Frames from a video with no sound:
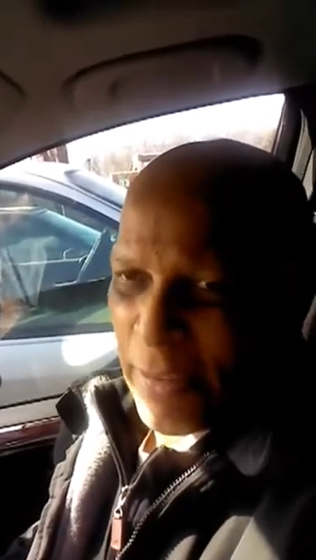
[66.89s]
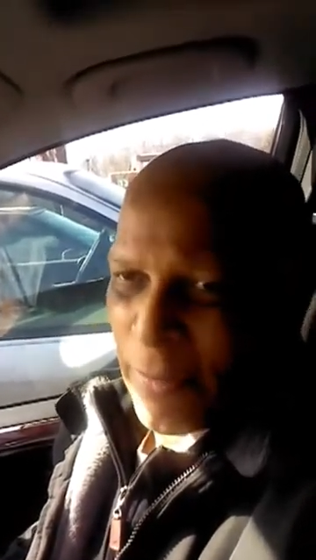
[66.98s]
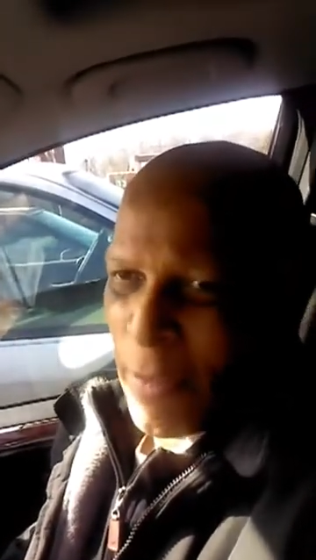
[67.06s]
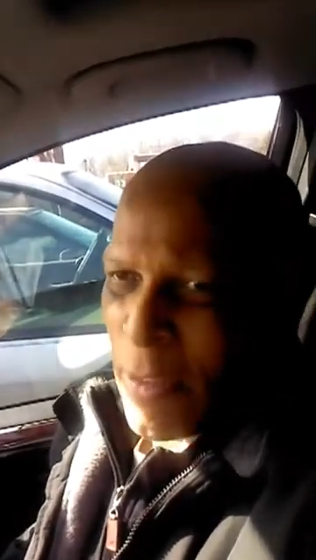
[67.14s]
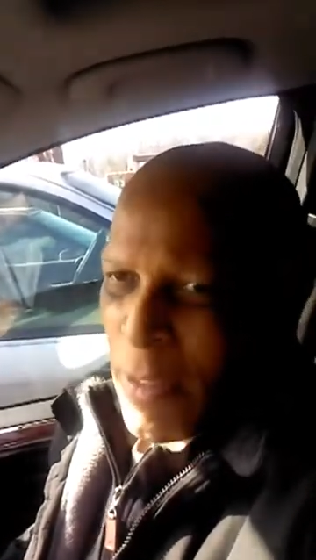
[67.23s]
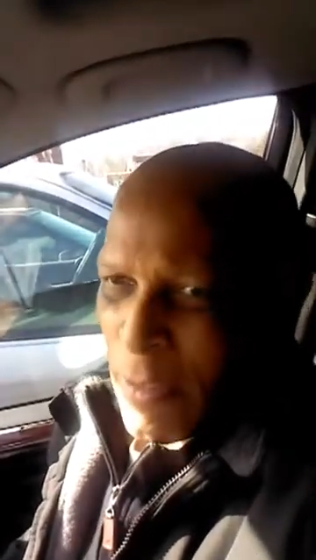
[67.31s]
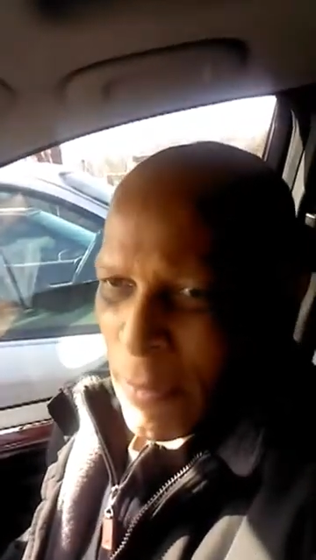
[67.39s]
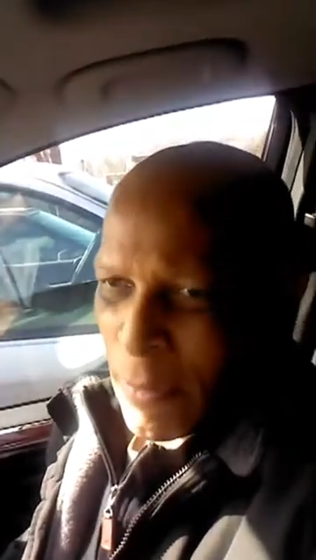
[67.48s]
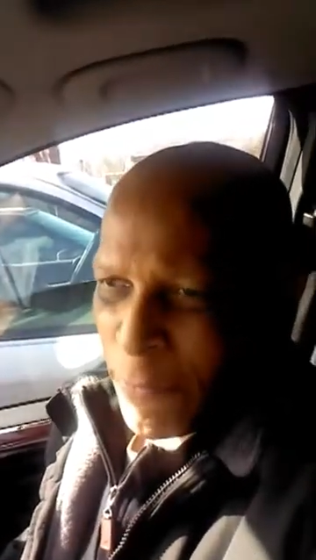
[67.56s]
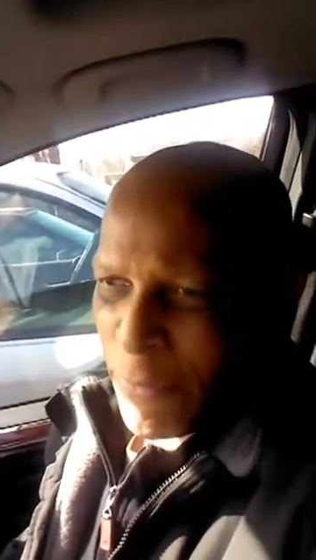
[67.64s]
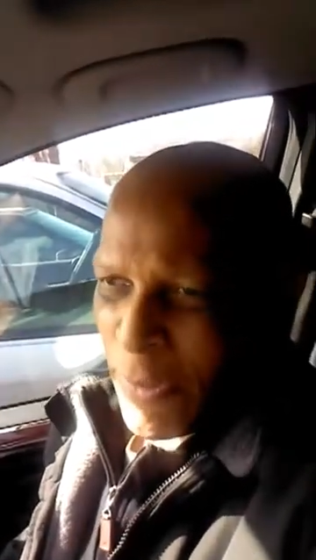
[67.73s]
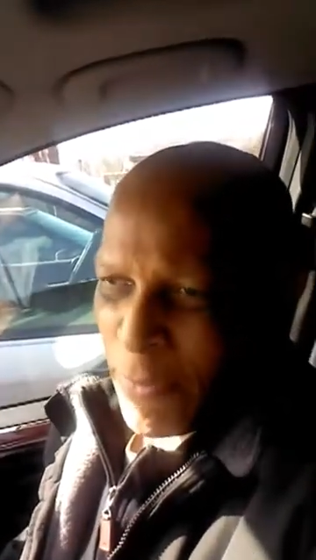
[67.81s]
in
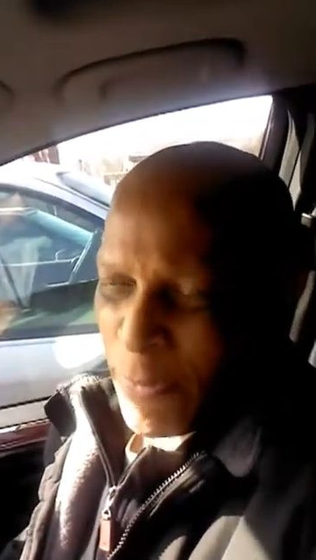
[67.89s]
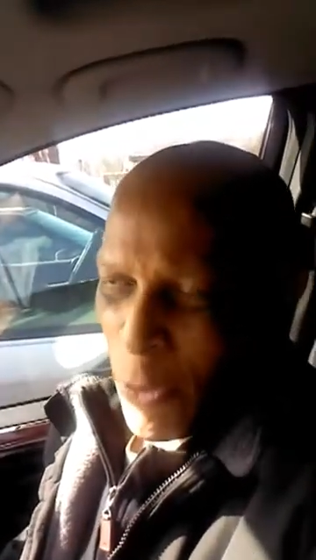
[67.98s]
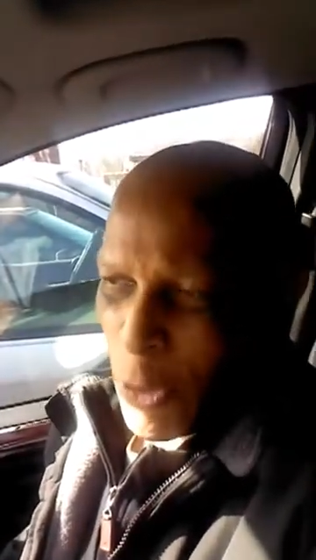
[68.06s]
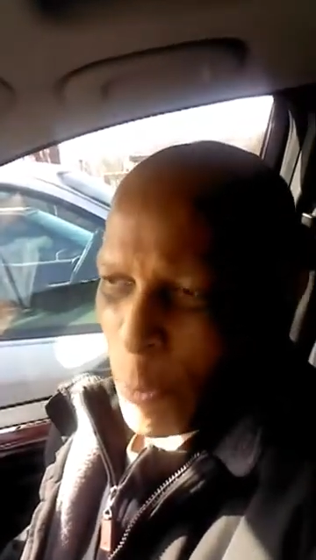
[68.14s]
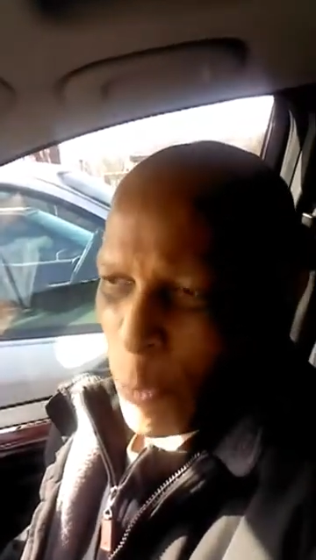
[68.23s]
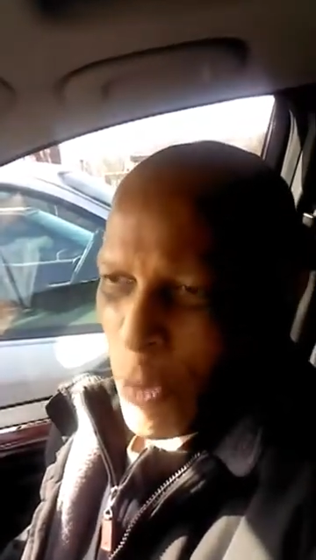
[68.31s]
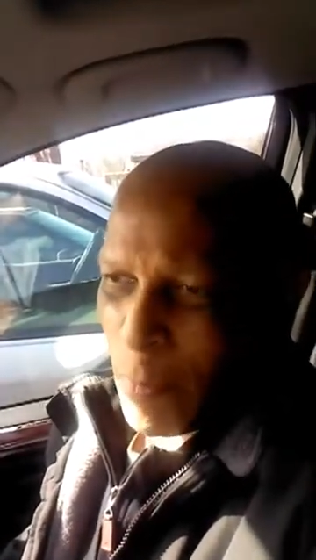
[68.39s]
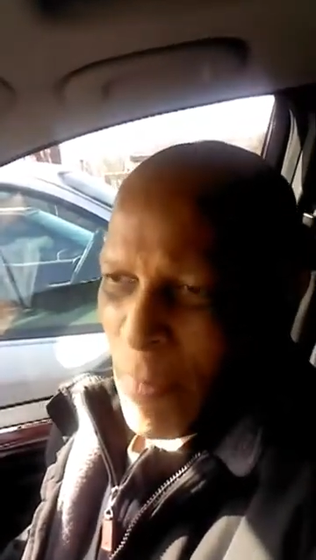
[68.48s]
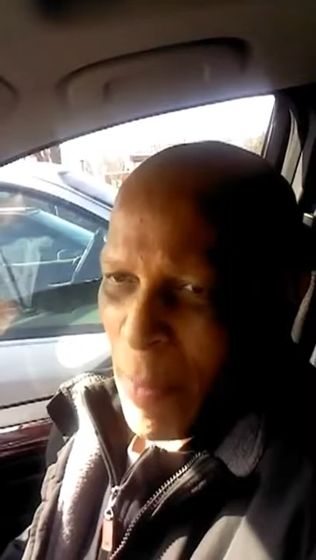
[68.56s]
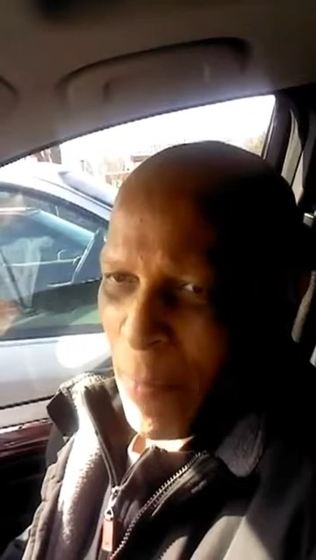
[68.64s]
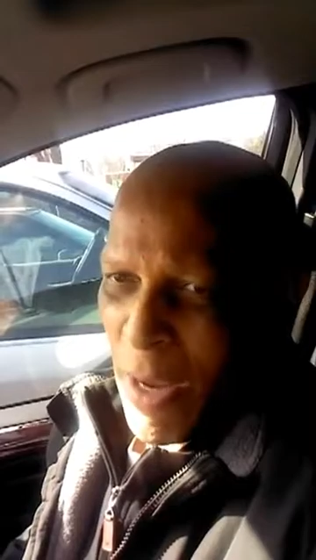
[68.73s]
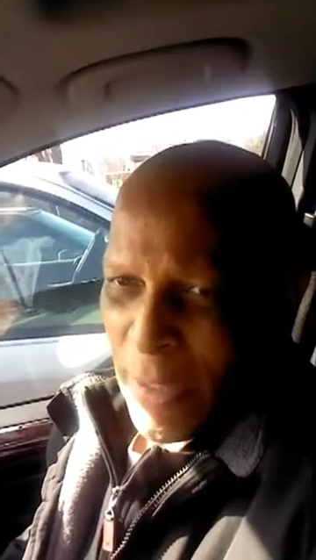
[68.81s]
the fifth vertebra in
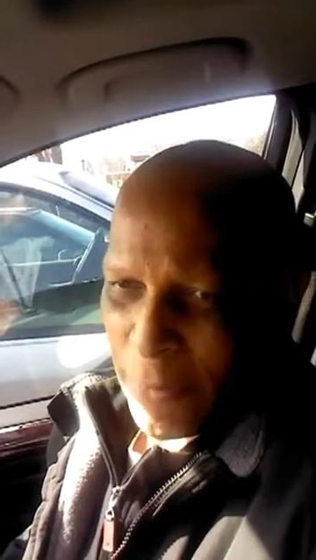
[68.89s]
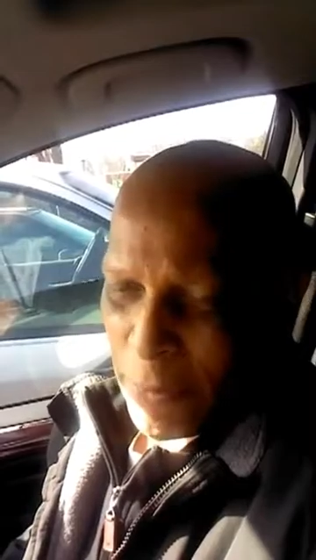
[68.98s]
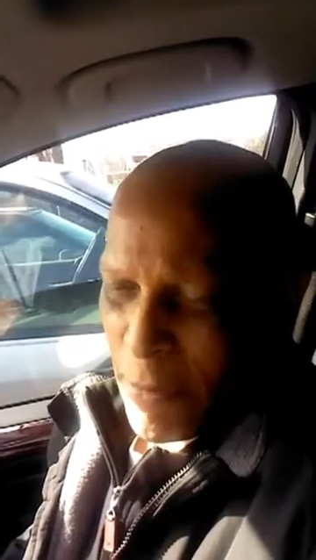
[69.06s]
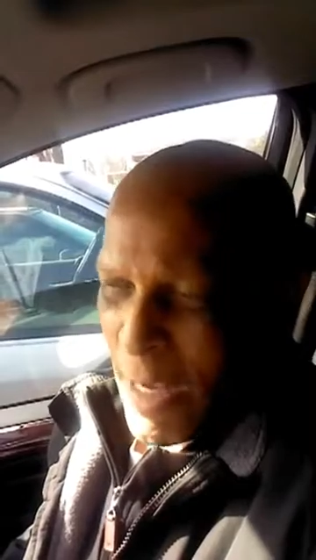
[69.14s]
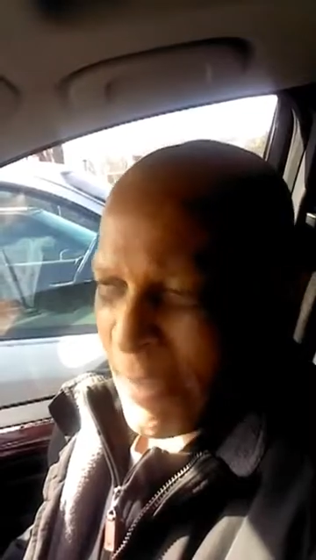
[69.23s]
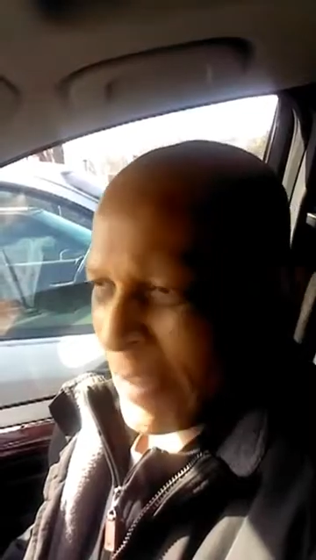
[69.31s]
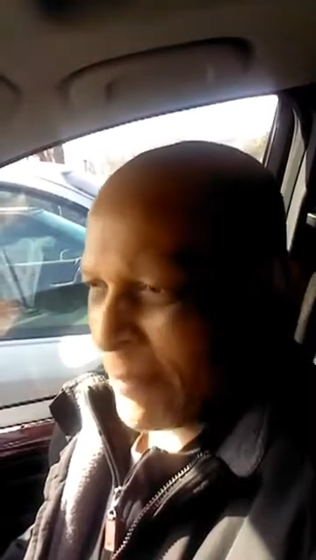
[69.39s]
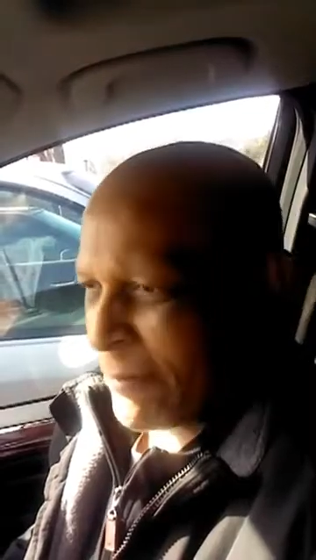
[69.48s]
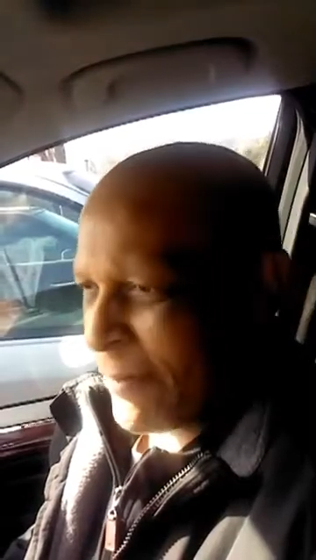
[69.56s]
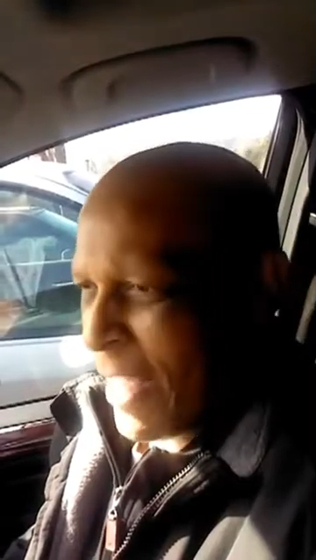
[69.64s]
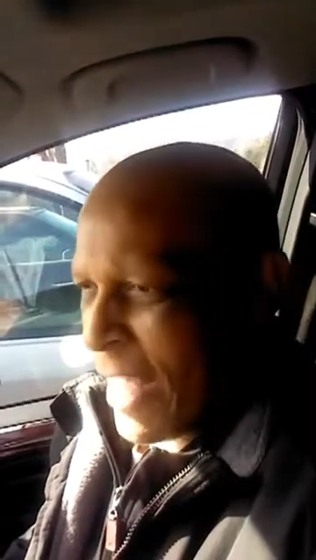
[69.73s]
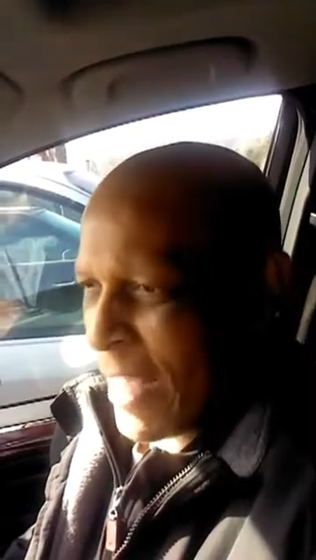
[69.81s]
my back, thoracic
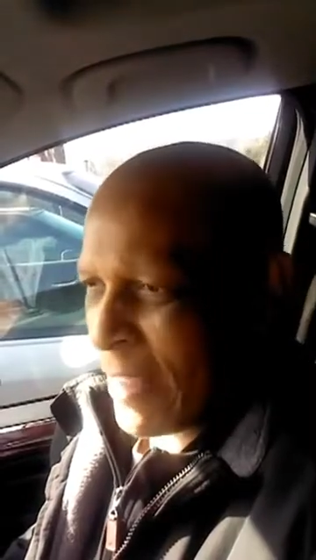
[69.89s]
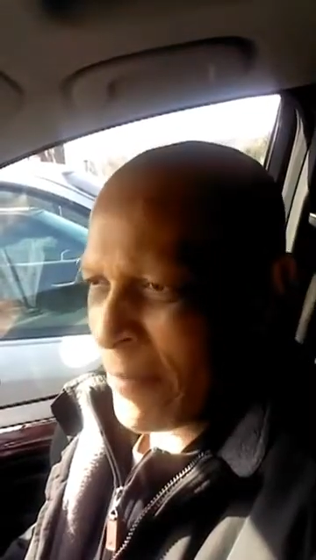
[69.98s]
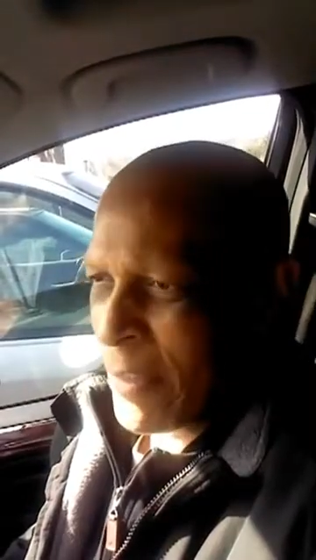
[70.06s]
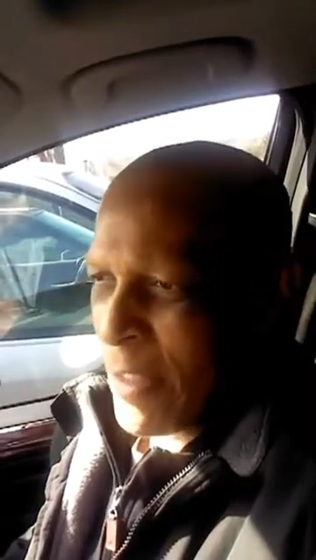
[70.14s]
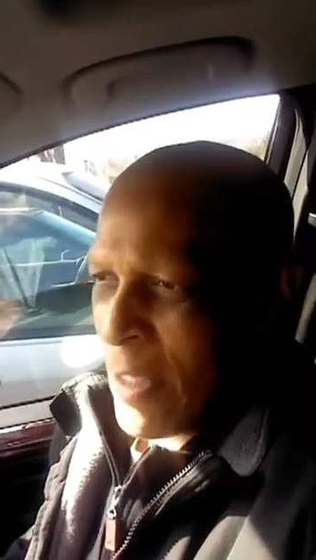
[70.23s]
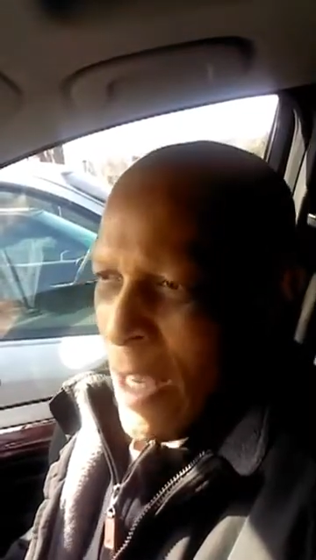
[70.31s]
5.